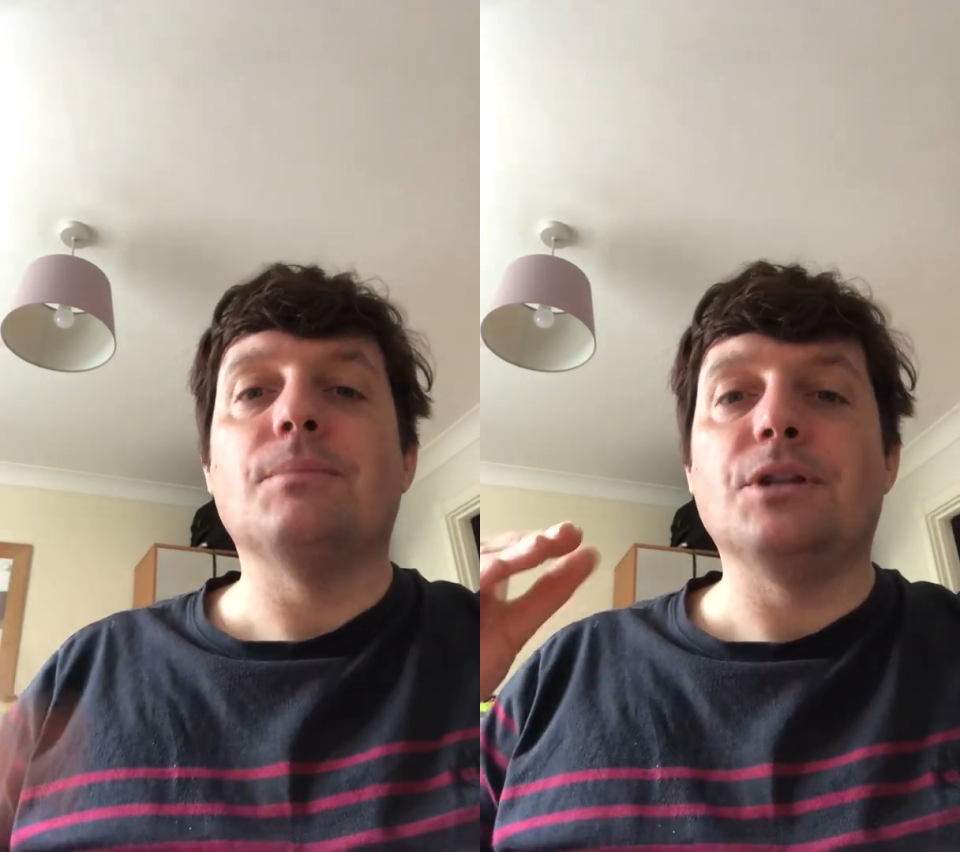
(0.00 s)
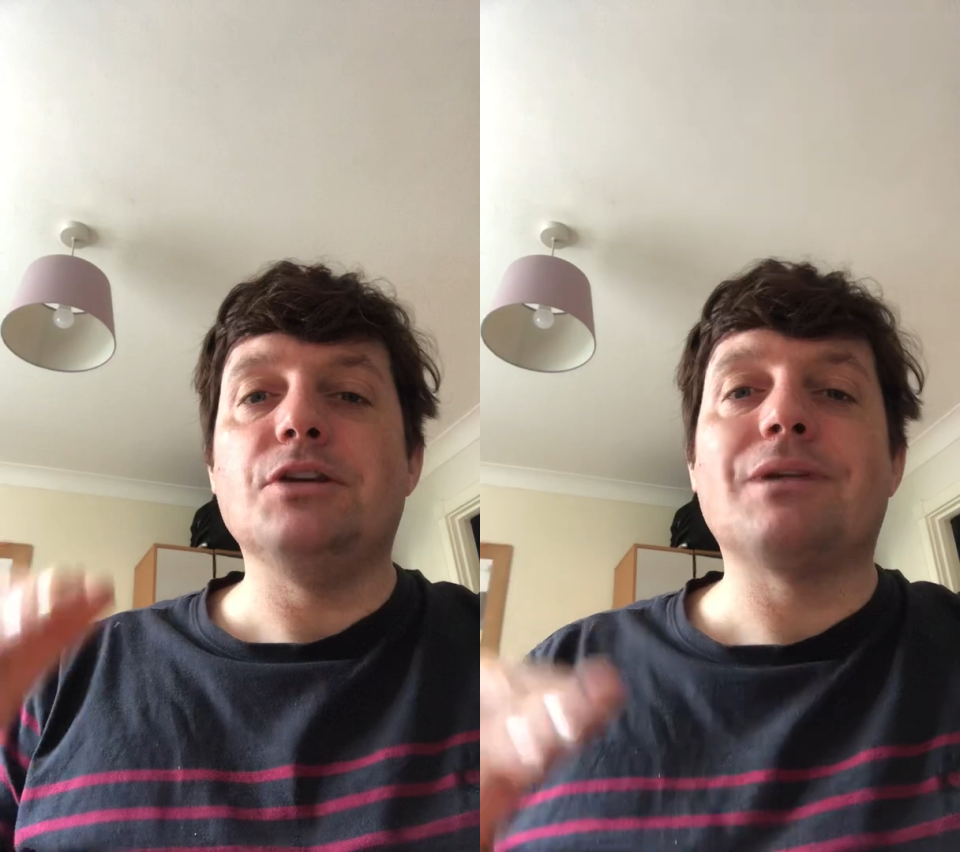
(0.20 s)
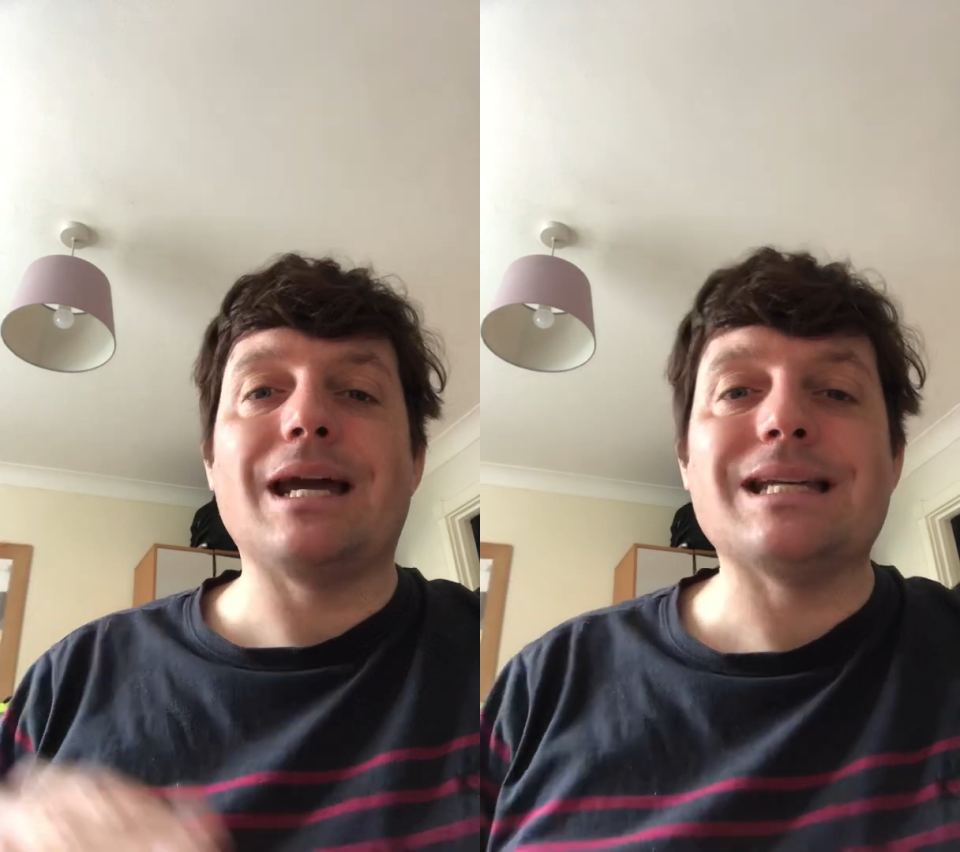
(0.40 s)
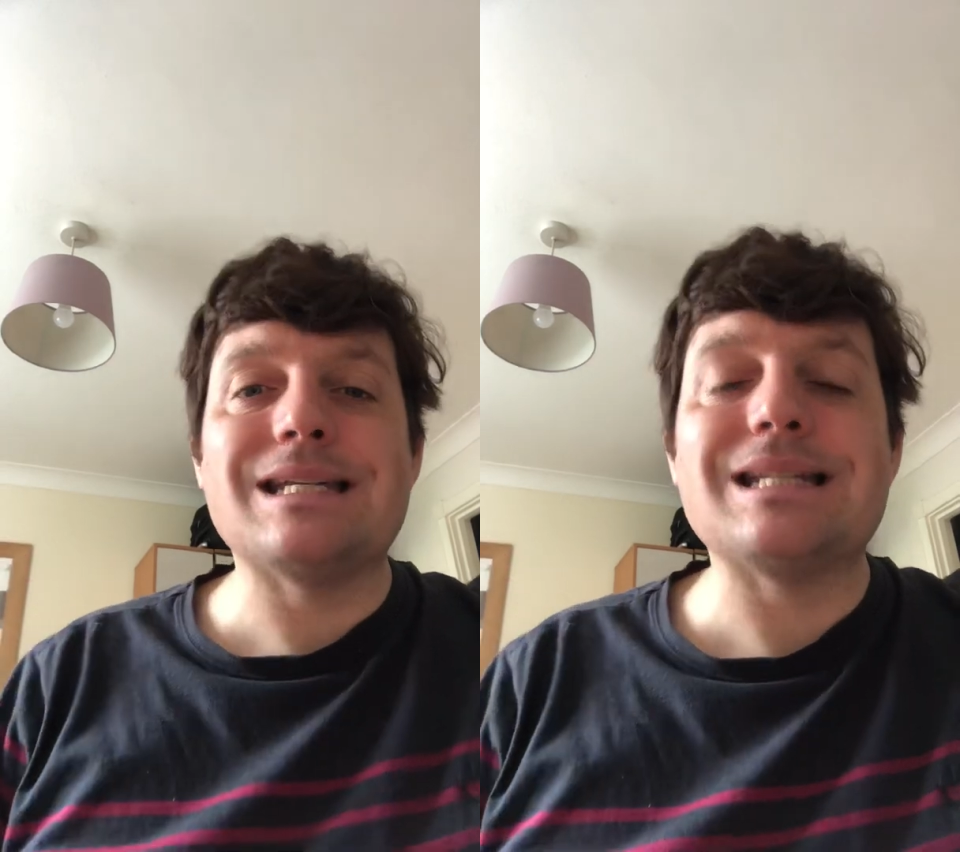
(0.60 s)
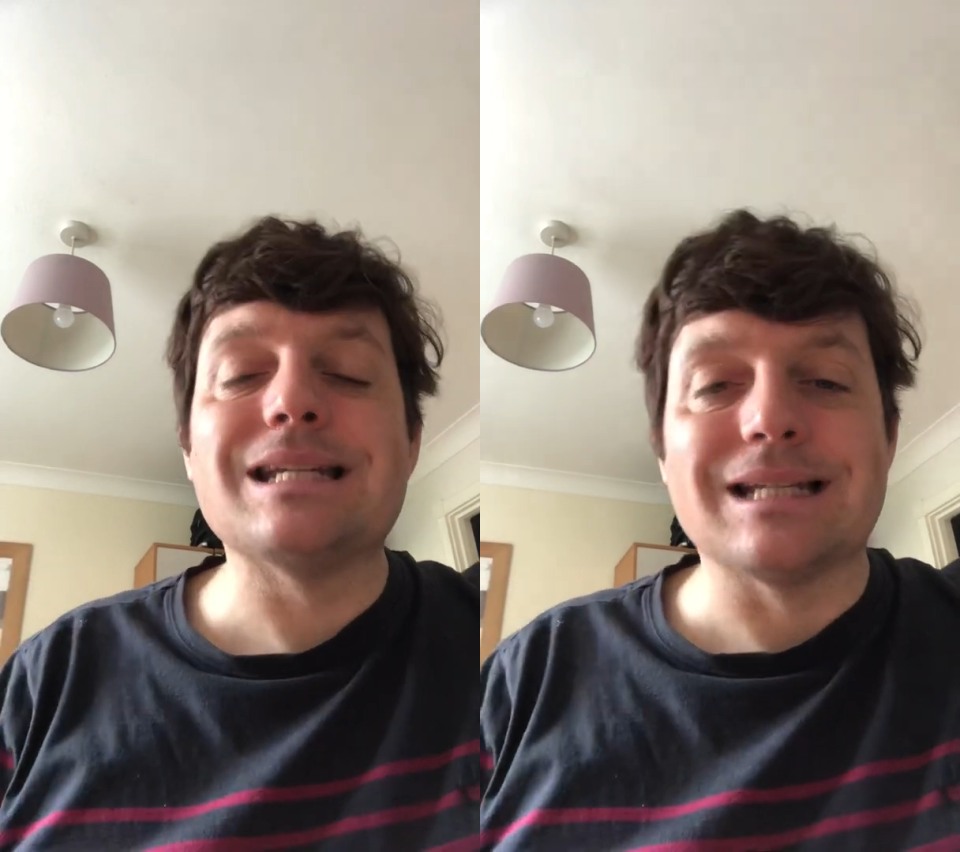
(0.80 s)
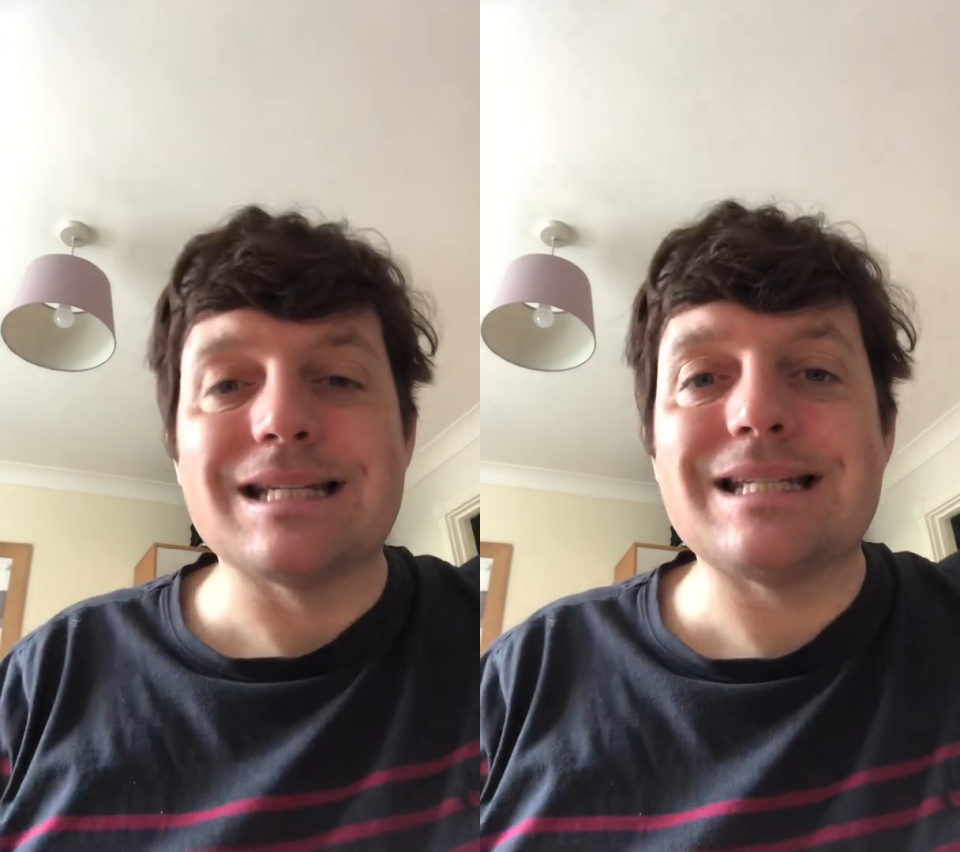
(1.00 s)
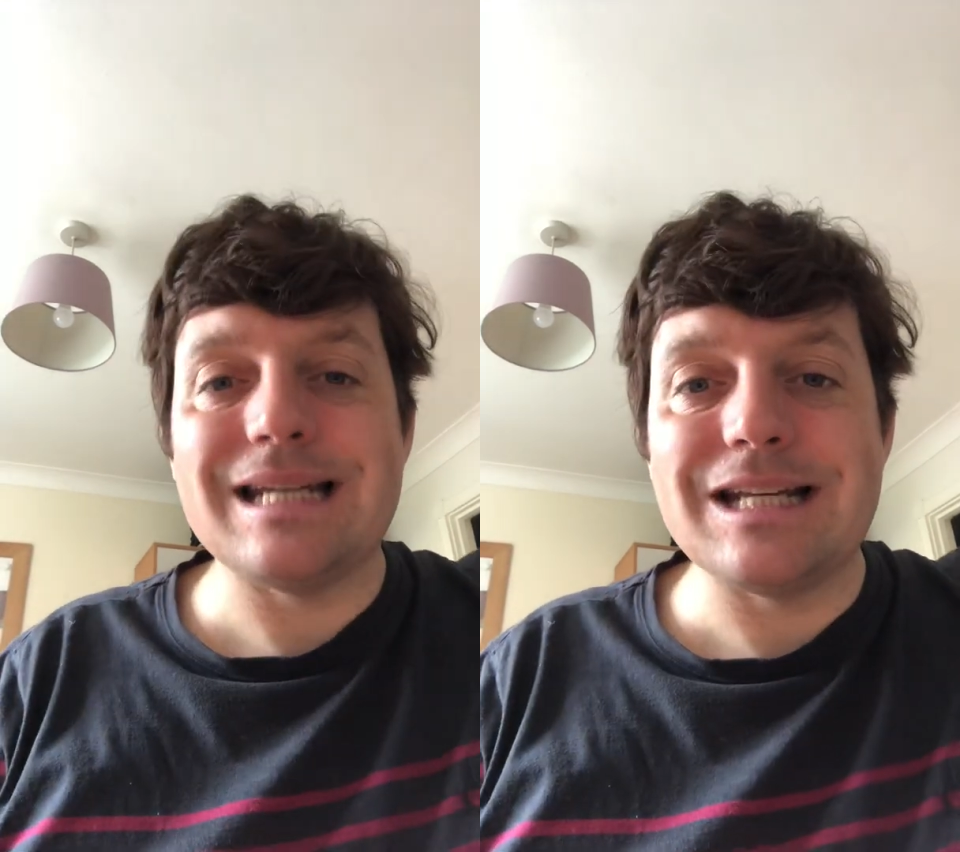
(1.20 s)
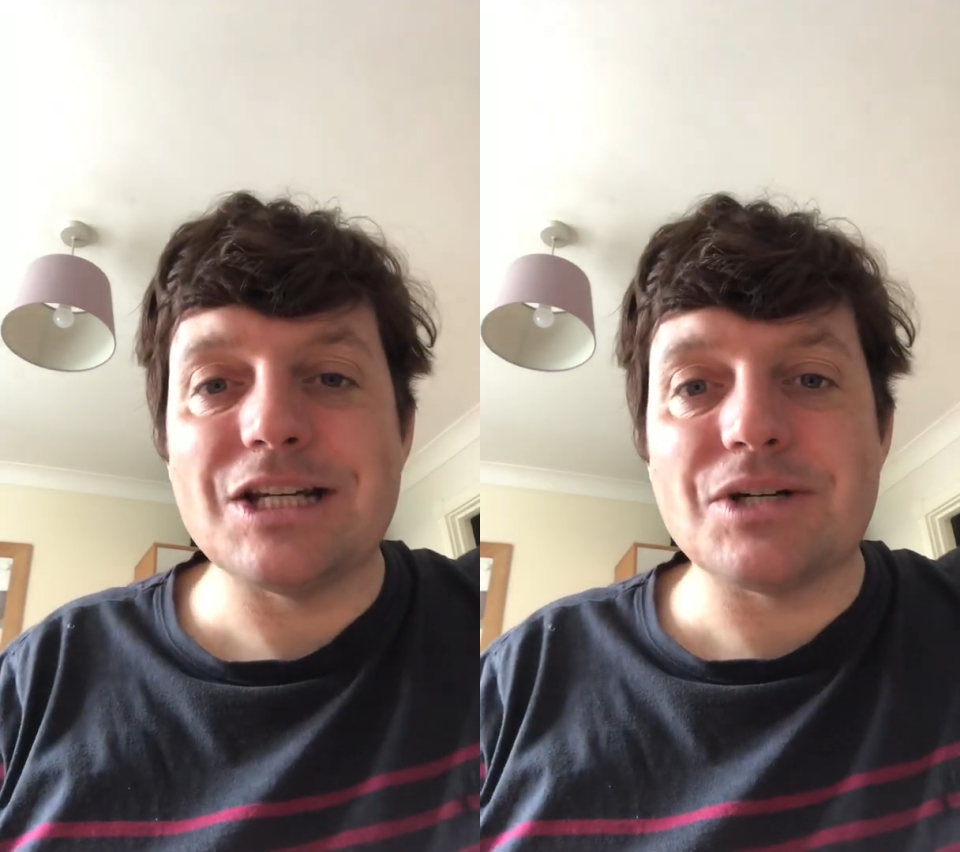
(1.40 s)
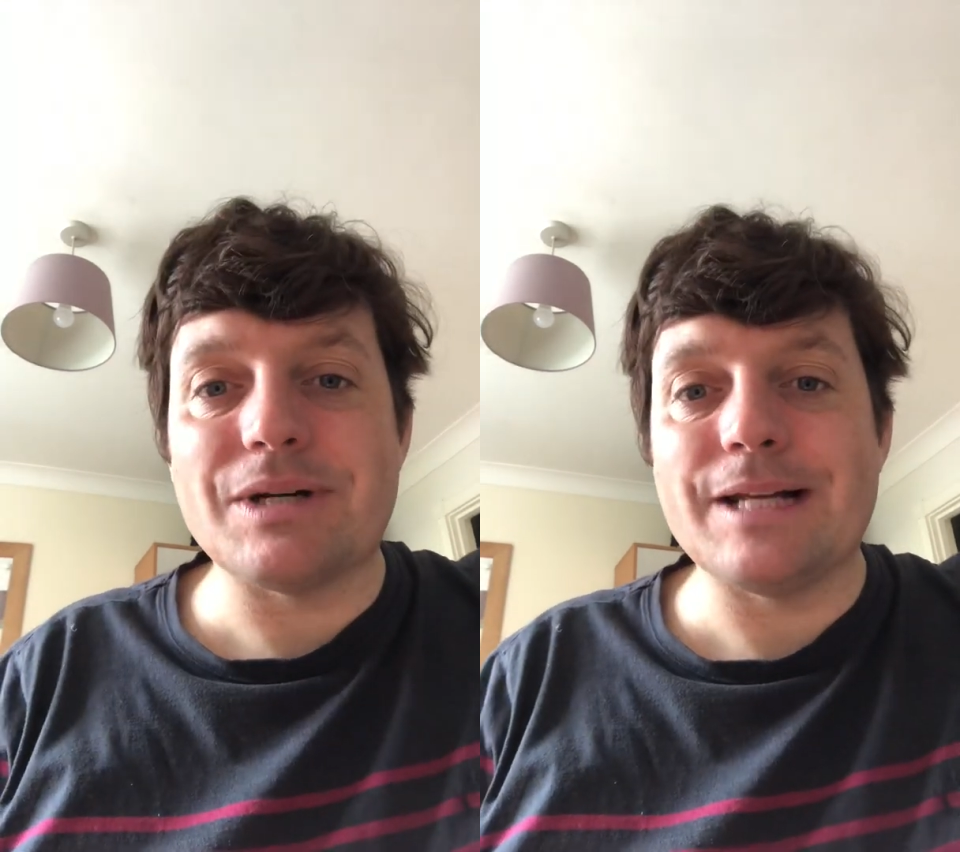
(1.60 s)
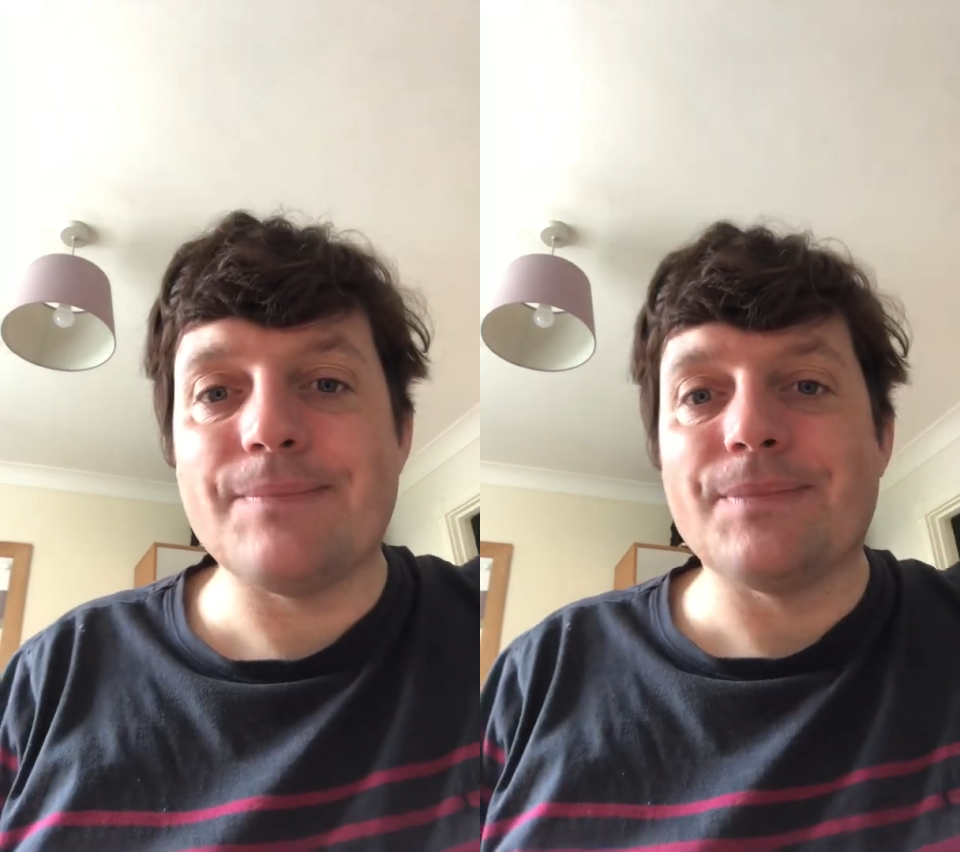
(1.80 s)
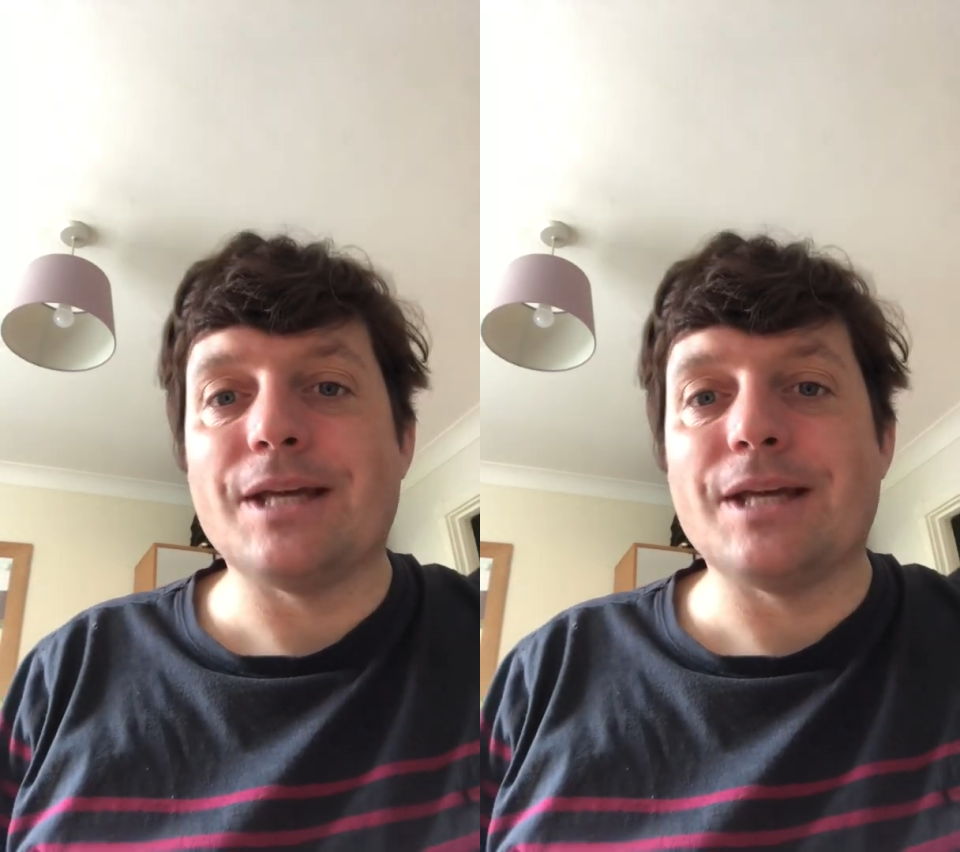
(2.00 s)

but the UK is still a signatory